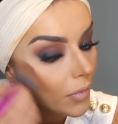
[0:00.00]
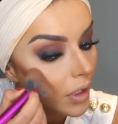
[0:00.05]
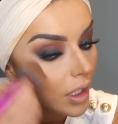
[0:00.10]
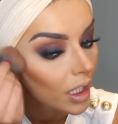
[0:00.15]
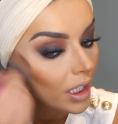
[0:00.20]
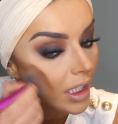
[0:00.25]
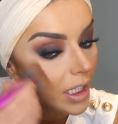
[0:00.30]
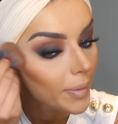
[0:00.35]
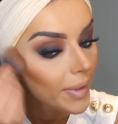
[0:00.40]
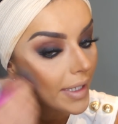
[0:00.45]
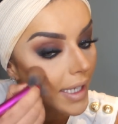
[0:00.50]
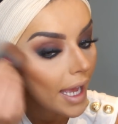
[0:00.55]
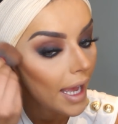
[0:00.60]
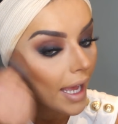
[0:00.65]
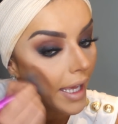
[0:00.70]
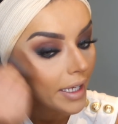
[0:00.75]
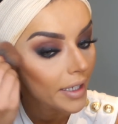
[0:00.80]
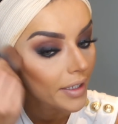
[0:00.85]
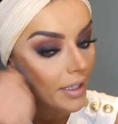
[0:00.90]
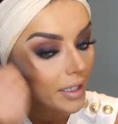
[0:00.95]
A little bit
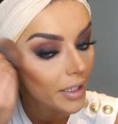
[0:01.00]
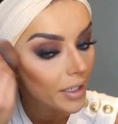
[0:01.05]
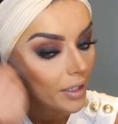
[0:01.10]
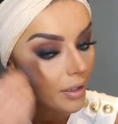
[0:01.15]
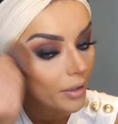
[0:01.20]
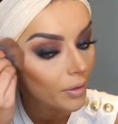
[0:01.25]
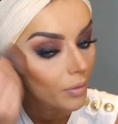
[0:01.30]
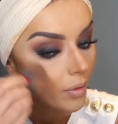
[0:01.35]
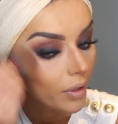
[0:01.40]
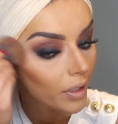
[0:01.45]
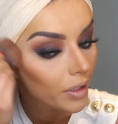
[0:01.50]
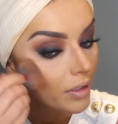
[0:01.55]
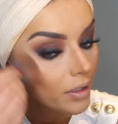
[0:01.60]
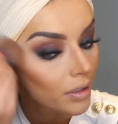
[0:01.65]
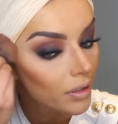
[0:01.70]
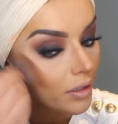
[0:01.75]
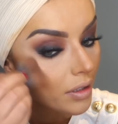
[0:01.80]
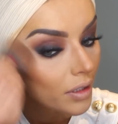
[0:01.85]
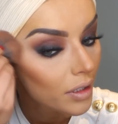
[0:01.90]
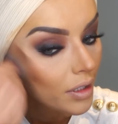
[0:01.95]
higher than the other one.
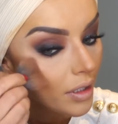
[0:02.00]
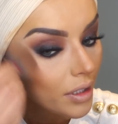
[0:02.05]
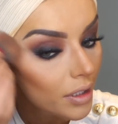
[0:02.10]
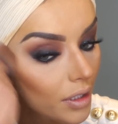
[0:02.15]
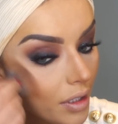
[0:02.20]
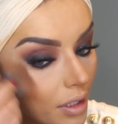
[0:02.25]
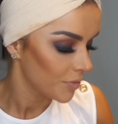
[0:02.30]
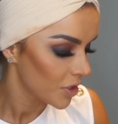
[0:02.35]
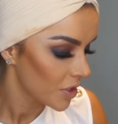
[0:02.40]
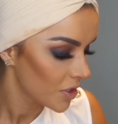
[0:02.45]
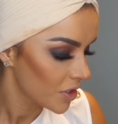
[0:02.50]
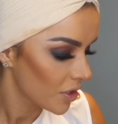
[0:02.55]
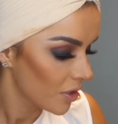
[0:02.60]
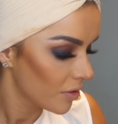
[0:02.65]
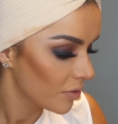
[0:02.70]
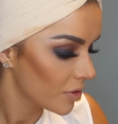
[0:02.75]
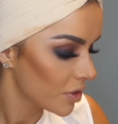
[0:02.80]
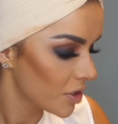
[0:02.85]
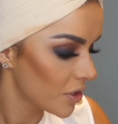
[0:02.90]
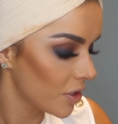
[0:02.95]
I'm just
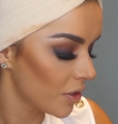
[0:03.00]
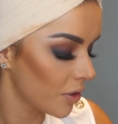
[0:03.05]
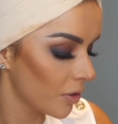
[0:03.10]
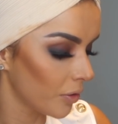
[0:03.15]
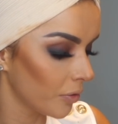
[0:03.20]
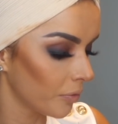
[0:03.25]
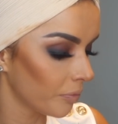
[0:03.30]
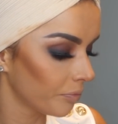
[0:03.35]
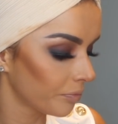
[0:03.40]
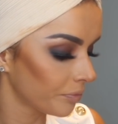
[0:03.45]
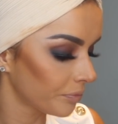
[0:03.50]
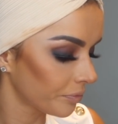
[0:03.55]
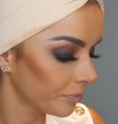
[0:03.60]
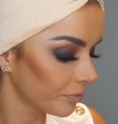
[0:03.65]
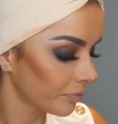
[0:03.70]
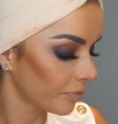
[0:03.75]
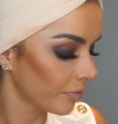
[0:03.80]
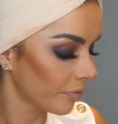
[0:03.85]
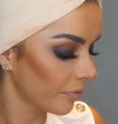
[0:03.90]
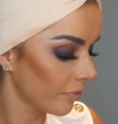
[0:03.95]
going to
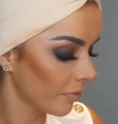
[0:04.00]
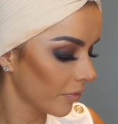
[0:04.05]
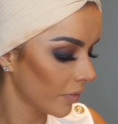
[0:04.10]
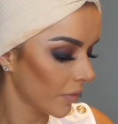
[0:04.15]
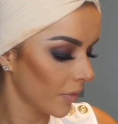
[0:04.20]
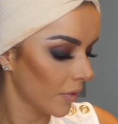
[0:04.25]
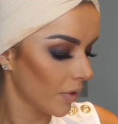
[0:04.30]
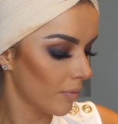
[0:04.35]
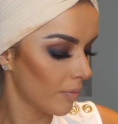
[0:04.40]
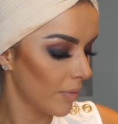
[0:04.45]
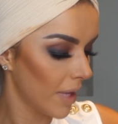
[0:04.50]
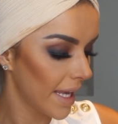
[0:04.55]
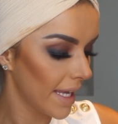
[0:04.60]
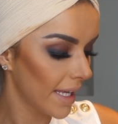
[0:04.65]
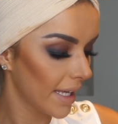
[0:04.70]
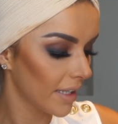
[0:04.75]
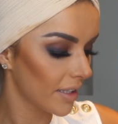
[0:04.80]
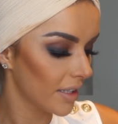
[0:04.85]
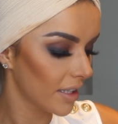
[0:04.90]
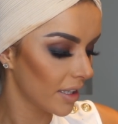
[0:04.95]

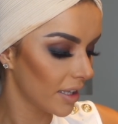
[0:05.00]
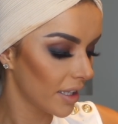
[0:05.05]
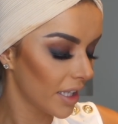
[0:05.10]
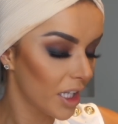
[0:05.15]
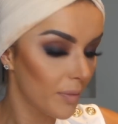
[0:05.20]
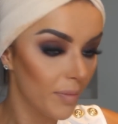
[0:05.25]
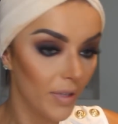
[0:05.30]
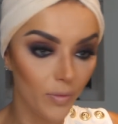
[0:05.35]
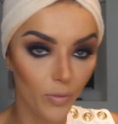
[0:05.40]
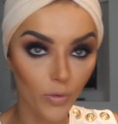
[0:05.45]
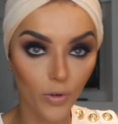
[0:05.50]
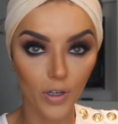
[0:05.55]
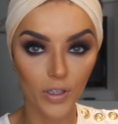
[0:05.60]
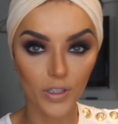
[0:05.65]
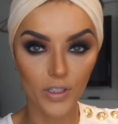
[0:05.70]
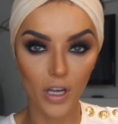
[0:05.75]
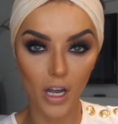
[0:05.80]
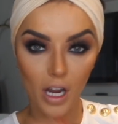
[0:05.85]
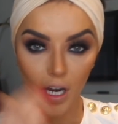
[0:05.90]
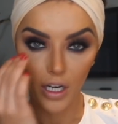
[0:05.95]
make it a little bit more
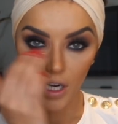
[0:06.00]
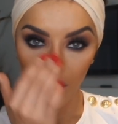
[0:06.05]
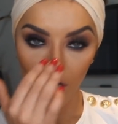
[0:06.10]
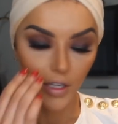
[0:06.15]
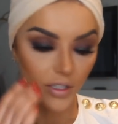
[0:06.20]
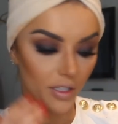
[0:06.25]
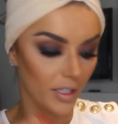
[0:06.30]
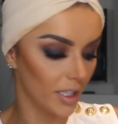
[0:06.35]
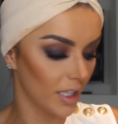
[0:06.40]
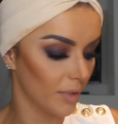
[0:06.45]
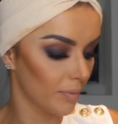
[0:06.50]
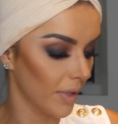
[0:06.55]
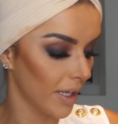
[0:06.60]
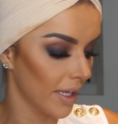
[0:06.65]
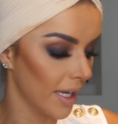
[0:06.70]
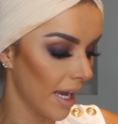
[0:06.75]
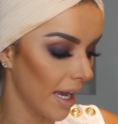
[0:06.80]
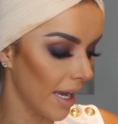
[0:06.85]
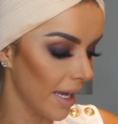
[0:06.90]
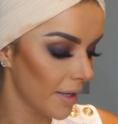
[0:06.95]
darker underneath my
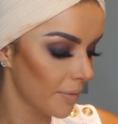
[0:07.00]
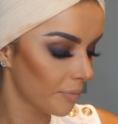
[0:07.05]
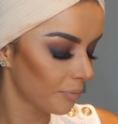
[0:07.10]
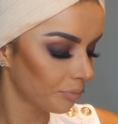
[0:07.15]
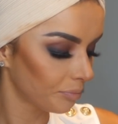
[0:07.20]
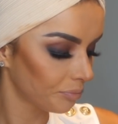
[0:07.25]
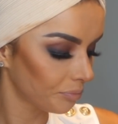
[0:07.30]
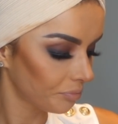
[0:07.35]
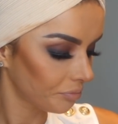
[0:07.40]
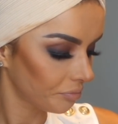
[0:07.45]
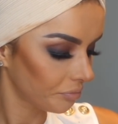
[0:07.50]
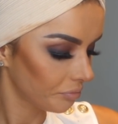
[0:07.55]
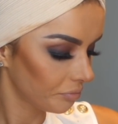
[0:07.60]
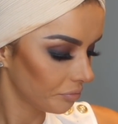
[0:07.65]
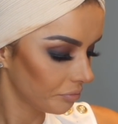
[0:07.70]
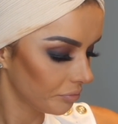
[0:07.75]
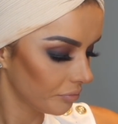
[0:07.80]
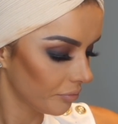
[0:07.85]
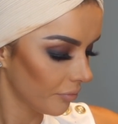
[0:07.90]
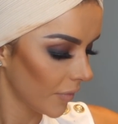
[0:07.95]
eye.
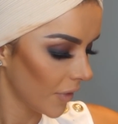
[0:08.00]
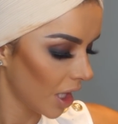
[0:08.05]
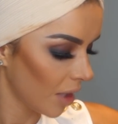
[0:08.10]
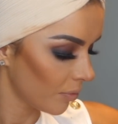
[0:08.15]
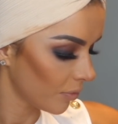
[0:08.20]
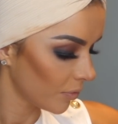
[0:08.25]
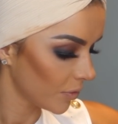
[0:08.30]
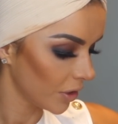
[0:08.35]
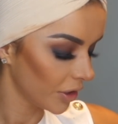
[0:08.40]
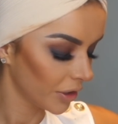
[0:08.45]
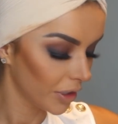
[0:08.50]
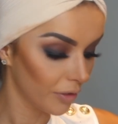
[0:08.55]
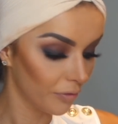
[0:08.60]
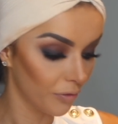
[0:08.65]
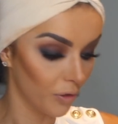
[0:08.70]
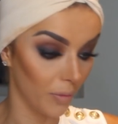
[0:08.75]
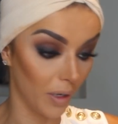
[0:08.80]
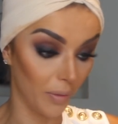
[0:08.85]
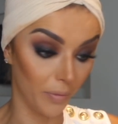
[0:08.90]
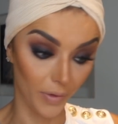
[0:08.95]
Looking
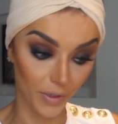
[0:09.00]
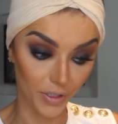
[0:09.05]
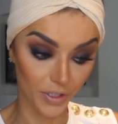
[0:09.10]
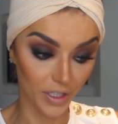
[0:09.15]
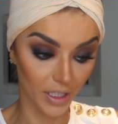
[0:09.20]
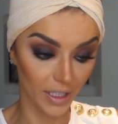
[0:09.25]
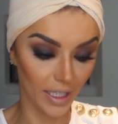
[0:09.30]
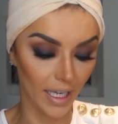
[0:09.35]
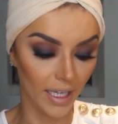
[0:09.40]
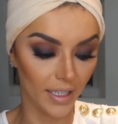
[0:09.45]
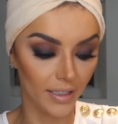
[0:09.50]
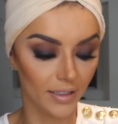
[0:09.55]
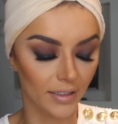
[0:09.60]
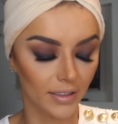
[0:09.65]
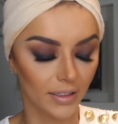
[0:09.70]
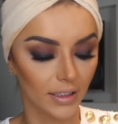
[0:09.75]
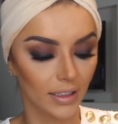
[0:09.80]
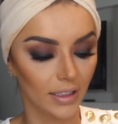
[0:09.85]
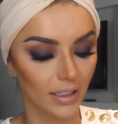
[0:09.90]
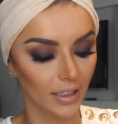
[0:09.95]
for my brush again.
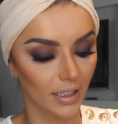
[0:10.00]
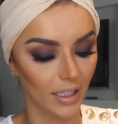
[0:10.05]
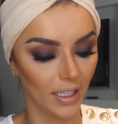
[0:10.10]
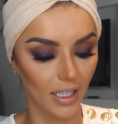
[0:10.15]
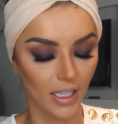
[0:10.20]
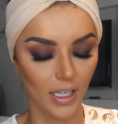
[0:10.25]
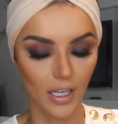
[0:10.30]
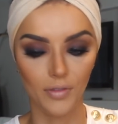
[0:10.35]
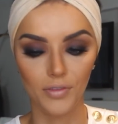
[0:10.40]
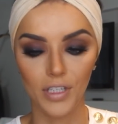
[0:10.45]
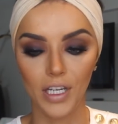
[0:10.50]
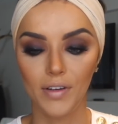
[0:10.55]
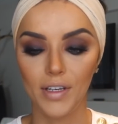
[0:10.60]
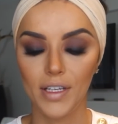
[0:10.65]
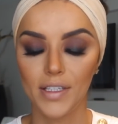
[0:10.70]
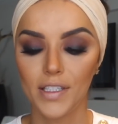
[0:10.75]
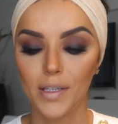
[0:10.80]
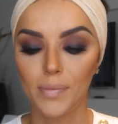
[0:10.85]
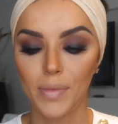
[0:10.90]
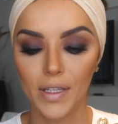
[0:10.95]
Oh, there it
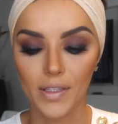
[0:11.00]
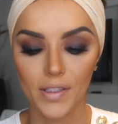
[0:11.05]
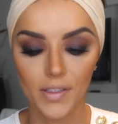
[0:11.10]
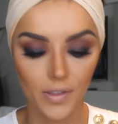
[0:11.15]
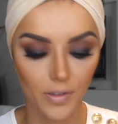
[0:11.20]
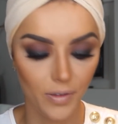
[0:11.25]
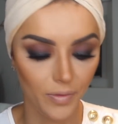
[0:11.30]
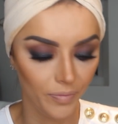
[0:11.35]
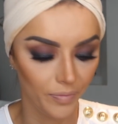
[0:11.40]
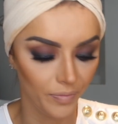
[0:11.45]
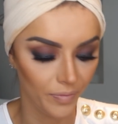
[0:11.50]
is, the pencil.